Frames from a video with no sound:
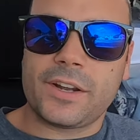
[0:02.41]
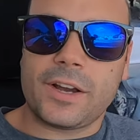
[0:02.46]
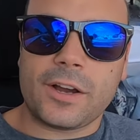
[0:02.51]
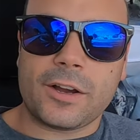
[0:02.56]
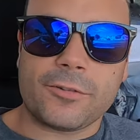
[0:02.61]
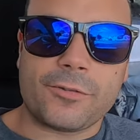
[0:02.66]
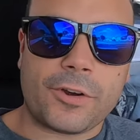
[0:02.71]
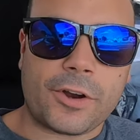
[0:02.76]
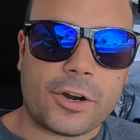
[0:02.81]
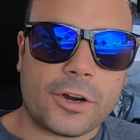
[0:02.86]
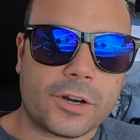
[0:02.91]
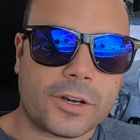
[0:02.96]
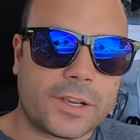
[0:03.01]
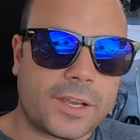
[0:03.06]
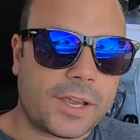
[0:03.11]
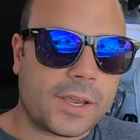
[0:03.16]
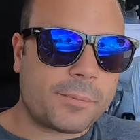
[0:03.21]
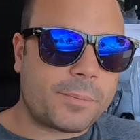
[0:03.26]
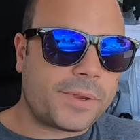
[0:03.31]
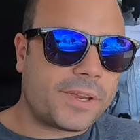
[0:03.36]
of our
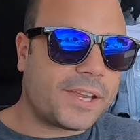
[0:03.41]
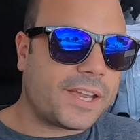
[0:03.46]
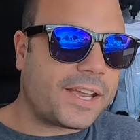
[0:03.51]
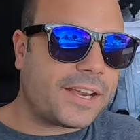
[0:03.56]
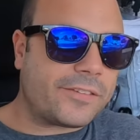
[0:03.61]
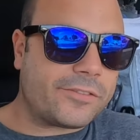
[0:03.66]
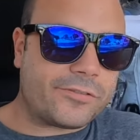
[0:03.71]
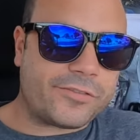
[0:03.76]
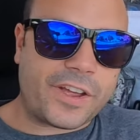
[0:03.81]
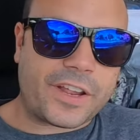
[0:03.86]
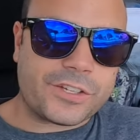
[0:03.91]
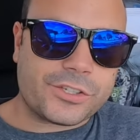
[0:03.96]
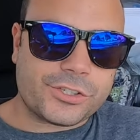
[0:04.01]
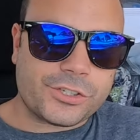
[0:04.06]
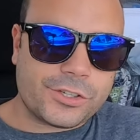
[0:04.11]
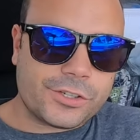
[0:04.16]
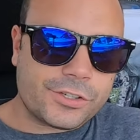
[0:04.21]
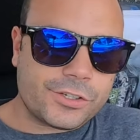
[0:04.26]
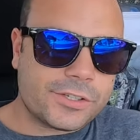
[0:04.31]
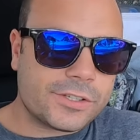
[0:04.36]
camping
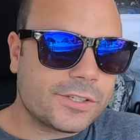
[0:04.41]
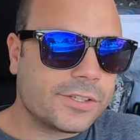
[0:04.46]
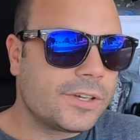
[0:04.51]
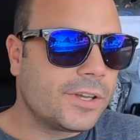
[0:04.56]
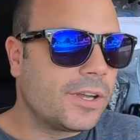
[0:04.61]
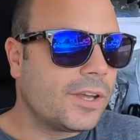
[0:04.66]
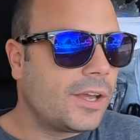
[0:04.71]
adventures.